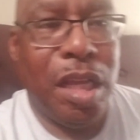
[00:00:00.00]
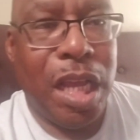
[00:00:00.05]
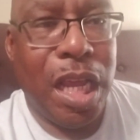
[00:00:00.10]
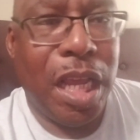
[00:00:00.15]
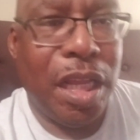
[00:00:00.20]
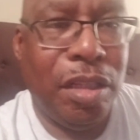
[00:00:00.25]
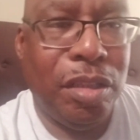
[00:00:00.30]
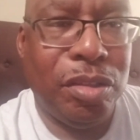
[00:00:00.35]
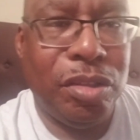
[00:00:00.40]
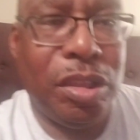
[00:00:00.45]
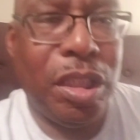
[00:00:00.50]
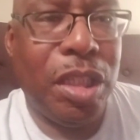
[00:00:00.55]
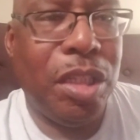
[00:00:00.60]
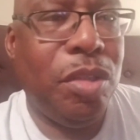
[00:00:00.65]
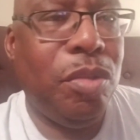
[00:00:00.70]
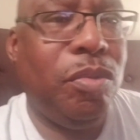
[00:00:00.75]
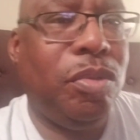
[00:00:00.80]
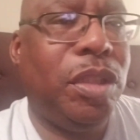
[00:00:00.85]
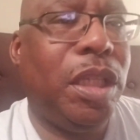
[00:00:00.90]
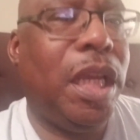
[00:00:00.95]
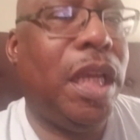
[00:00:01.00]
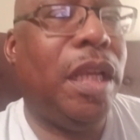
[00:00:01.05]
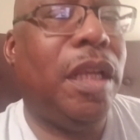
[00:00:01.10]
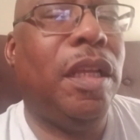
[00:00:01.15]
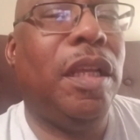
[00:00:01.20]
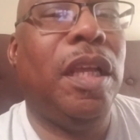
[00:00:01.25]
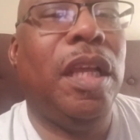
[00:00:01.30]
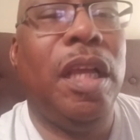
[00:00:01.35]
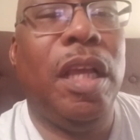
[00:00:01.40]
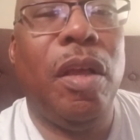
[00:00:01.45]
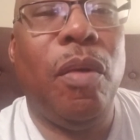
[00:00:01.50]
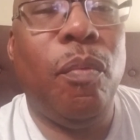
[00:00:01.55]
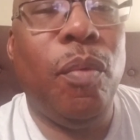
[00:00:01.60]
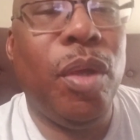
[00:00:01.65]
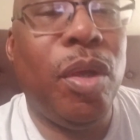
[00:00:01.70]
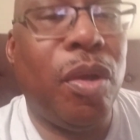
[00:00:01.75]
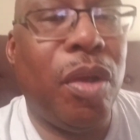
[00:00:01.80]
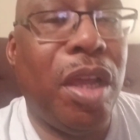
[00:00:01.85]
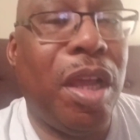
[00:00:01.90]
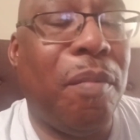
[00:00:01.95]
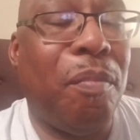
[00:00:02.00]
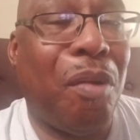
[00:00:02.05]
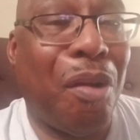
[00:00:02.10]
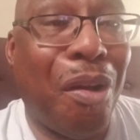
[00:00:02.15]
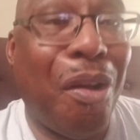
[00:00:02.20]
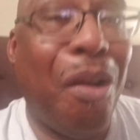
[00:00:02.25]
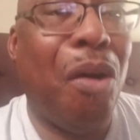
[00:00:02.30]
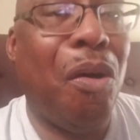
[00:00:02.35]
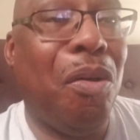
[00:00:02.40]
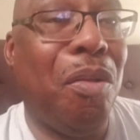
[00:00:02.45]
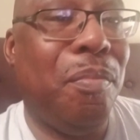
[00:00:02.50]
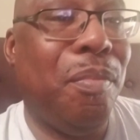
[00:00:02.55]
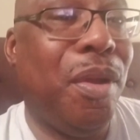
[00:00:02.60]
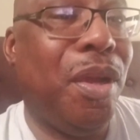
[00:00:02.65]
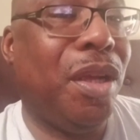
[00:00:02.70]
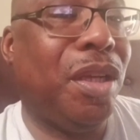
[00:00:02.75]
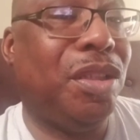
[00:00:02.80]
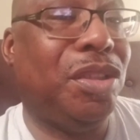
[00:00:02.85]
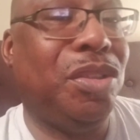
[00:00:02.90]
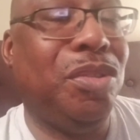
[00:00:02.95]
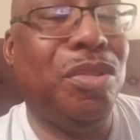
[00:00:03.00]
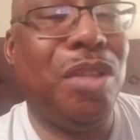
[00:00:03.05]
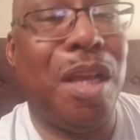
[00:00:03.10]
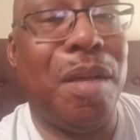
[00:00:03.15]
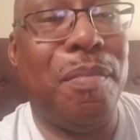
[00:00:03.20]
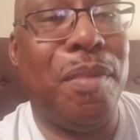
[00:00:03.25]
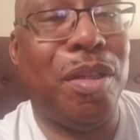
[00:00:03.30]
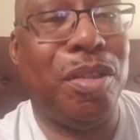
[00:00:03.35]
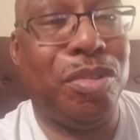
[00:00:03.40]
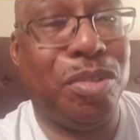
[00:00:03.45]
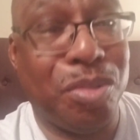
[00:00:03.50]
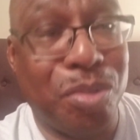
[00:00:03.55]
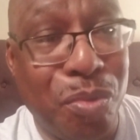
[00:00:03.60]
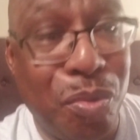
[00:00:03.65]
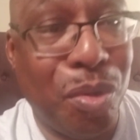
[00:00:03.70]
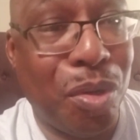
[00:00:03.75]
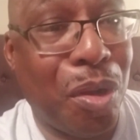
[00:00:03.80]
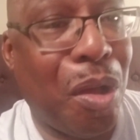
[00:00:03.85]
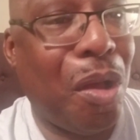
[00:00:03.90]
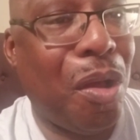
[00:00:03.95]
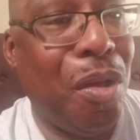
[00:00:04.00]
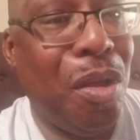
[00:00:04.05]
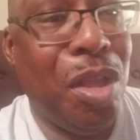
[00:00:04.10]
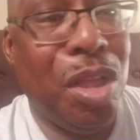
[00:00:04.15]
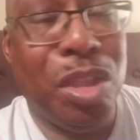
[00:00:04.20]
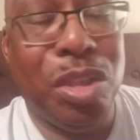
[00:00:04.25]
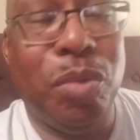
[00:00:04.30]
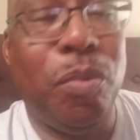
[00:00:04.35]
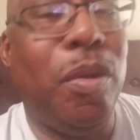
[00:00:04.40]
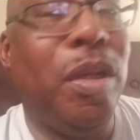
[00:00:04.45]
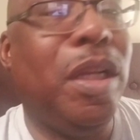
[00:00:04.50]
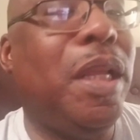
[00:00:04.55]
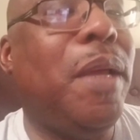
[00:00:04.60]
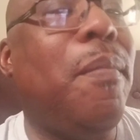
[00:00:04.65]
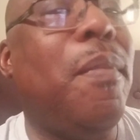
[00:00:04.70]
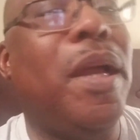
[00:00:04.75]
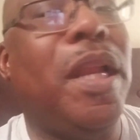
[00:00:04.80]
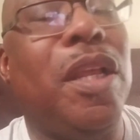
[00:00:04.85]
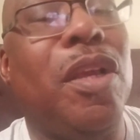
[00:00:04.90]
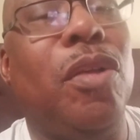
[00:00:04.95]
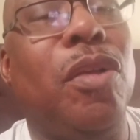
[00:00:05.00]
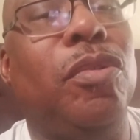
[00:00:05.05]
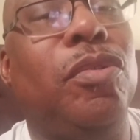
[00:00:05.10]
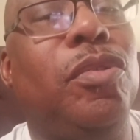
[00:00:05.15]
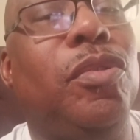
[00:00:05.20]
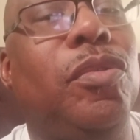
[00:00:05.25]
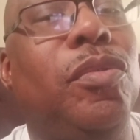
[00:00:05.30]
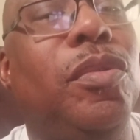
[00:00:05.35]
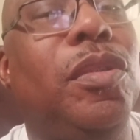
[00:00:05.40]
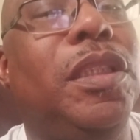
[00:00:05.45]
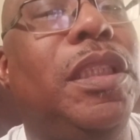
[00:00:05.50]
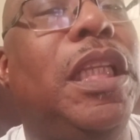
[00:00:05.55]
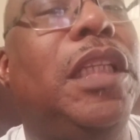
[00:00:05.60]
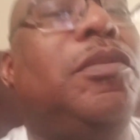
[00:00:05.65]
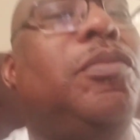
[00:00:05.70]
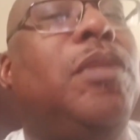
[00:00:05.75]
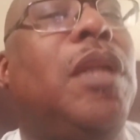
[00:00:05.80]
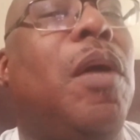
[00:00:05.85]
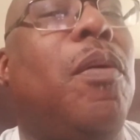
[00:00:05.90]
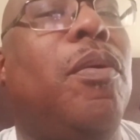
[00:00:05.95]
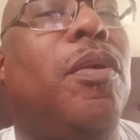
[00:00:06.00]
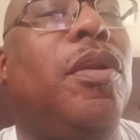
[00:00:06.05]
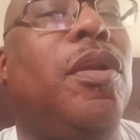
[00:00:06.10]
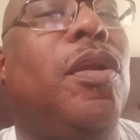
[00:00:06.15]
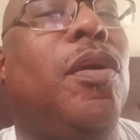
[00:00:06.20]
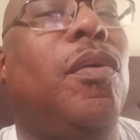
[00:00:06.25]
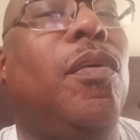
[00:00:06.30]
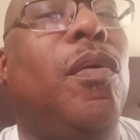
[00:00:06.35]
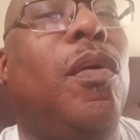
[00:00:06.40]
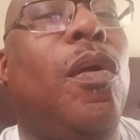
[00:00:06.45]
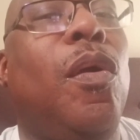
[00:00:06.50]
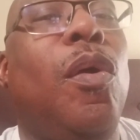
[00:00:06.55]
And instead of you saying, we're going to help all Americans, you're talking about screwing all. So where their money go to? That's what I want to know.